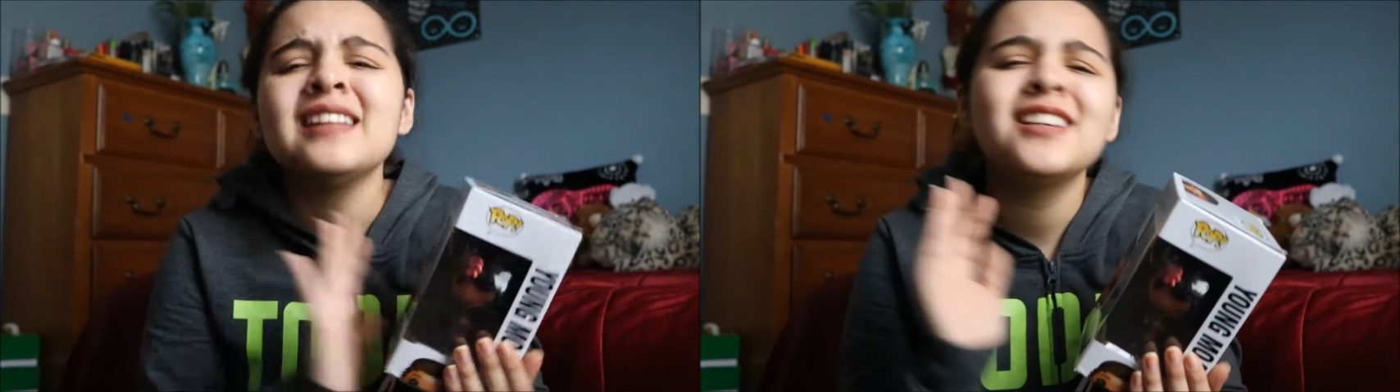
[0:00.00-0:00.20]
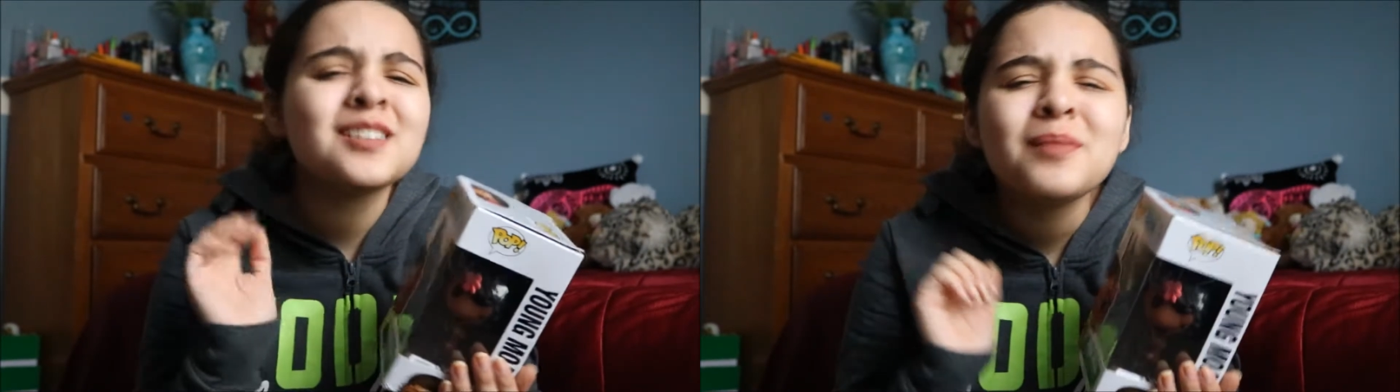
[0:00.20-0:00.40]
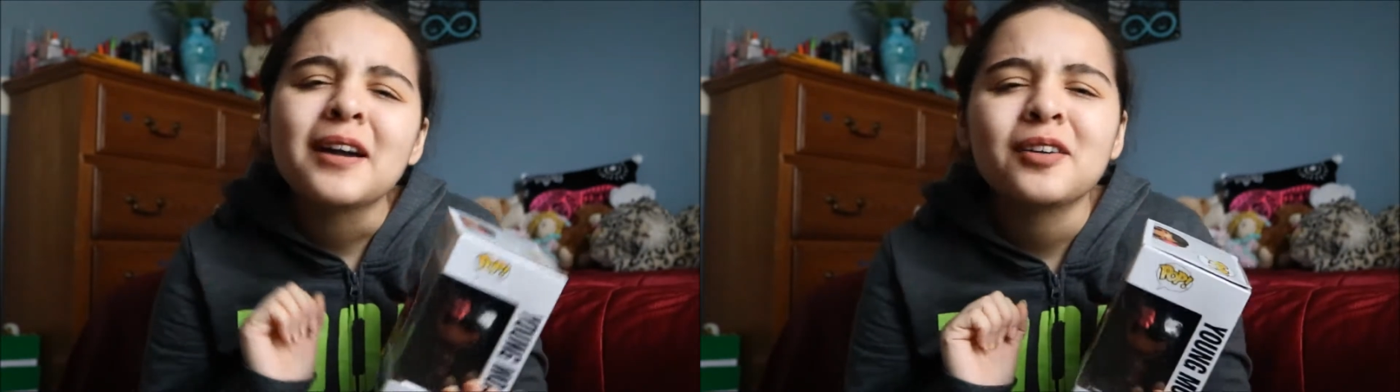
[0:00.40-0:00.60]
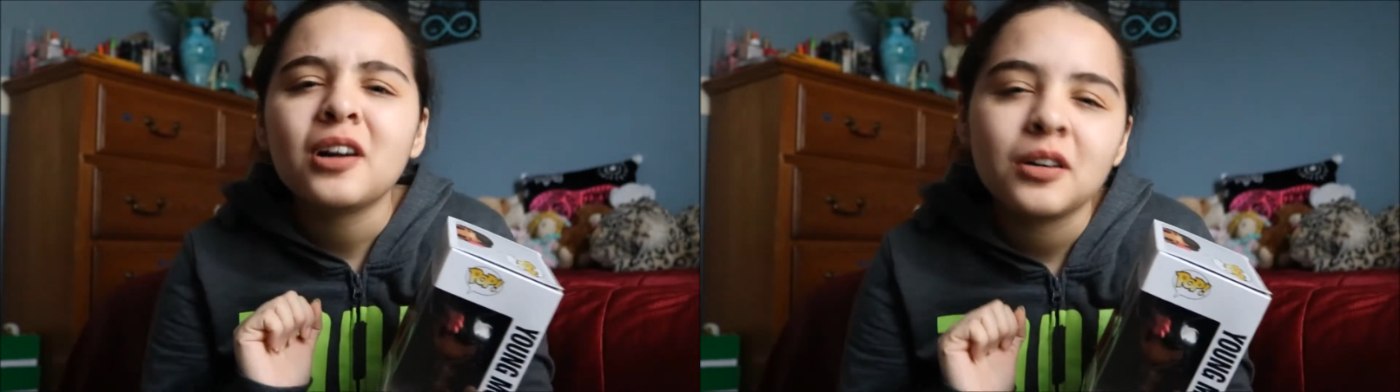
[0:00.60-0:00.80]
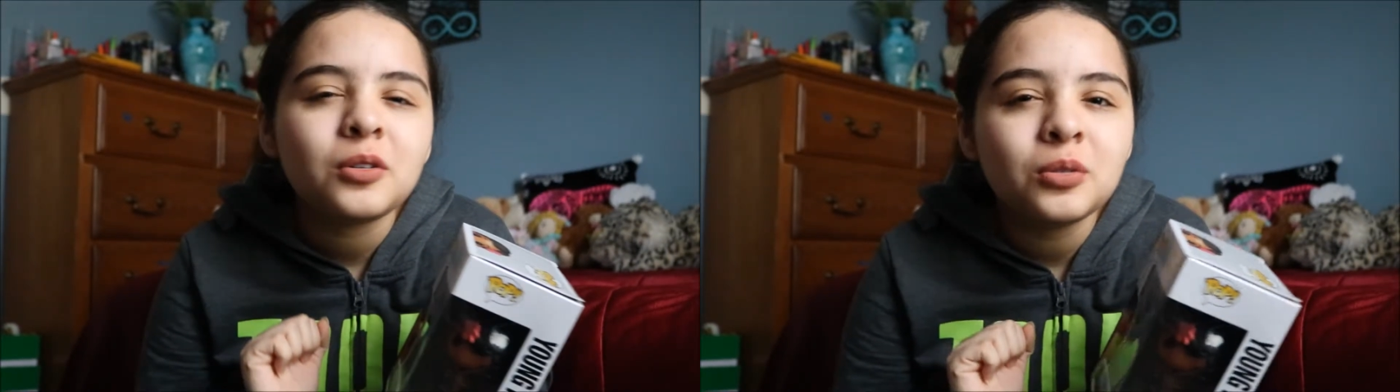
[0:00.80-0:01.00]
Doesn't matter
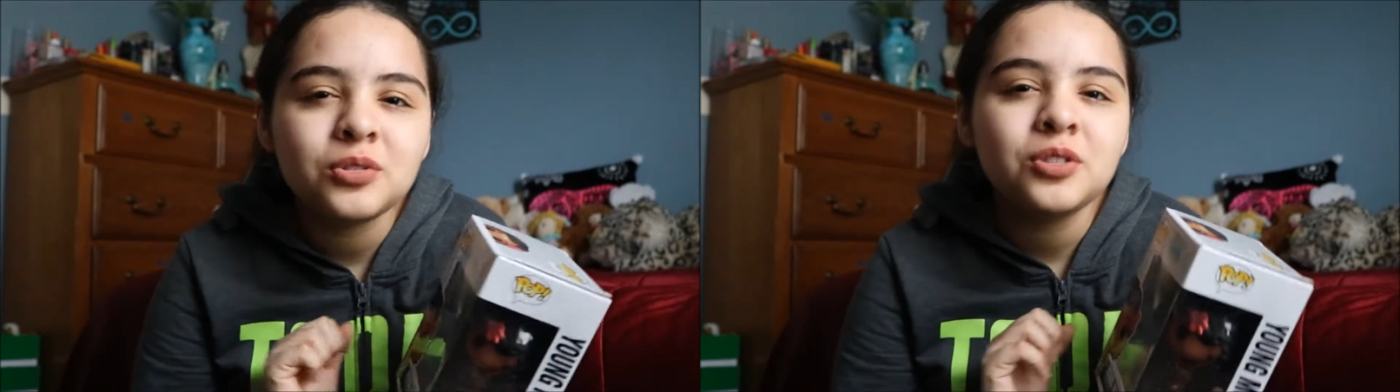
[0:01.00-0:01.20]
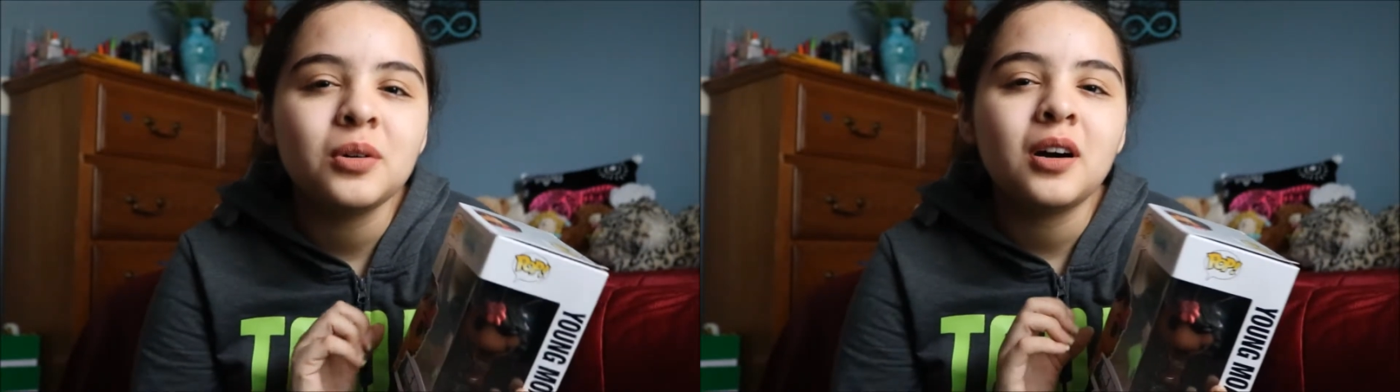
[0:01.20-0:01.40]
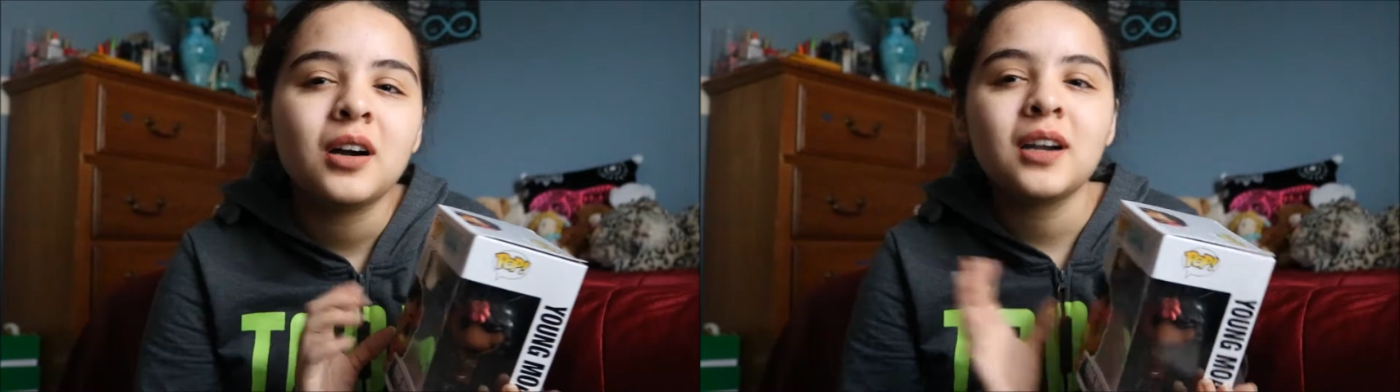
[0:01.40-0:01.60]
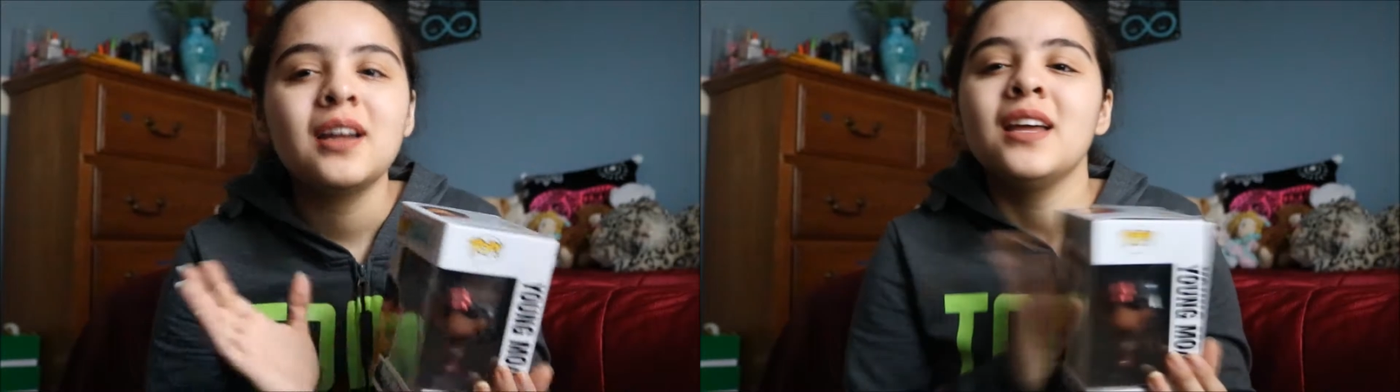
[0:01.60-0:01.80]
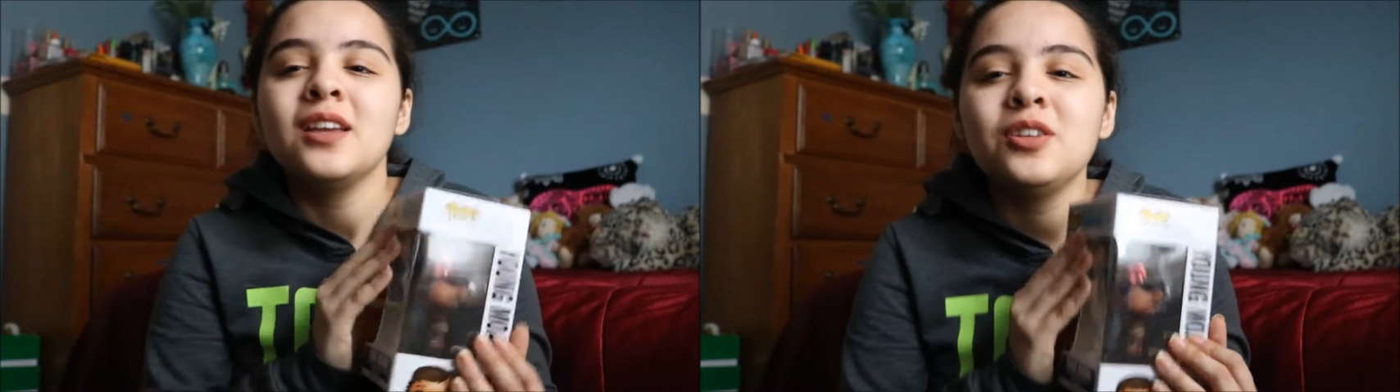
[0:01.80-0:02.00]
how old you are,
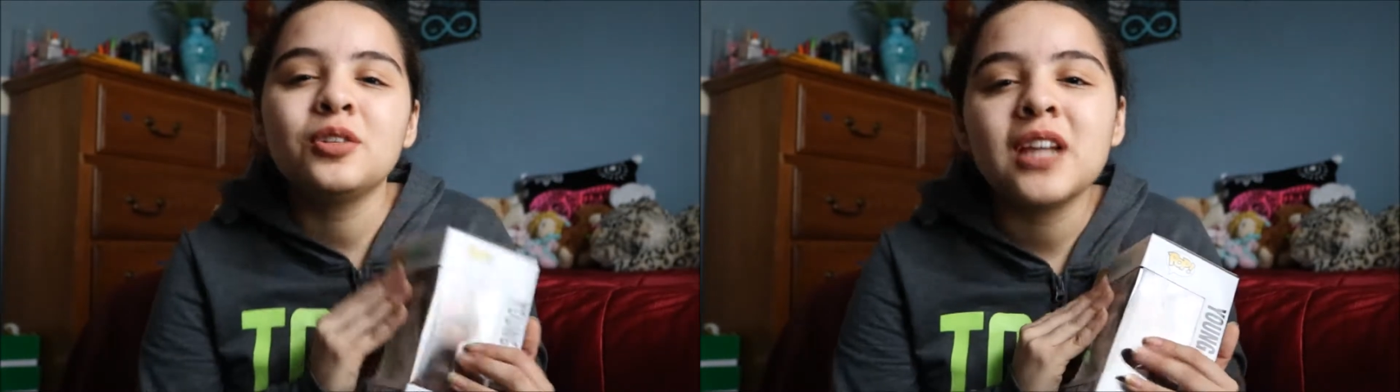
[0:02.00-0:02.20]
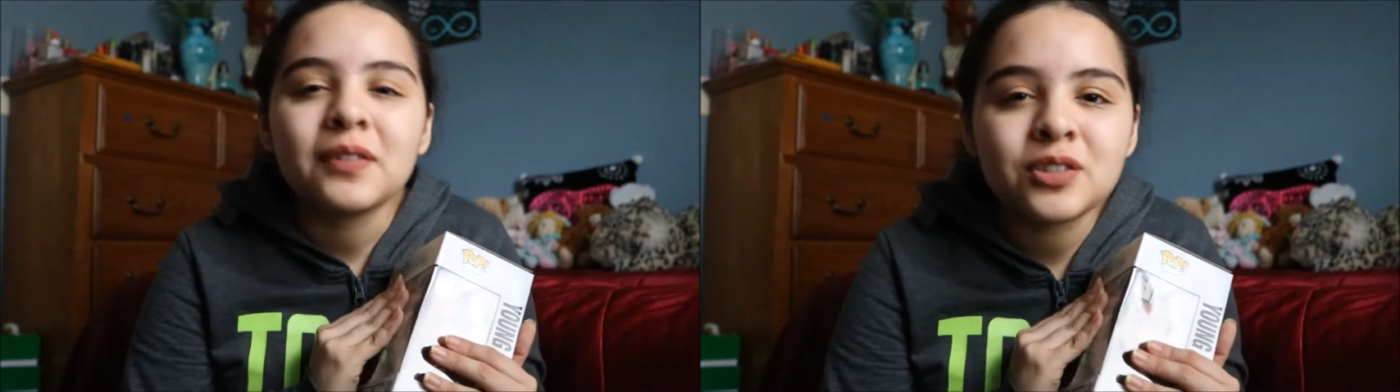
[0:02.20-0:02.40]
you're never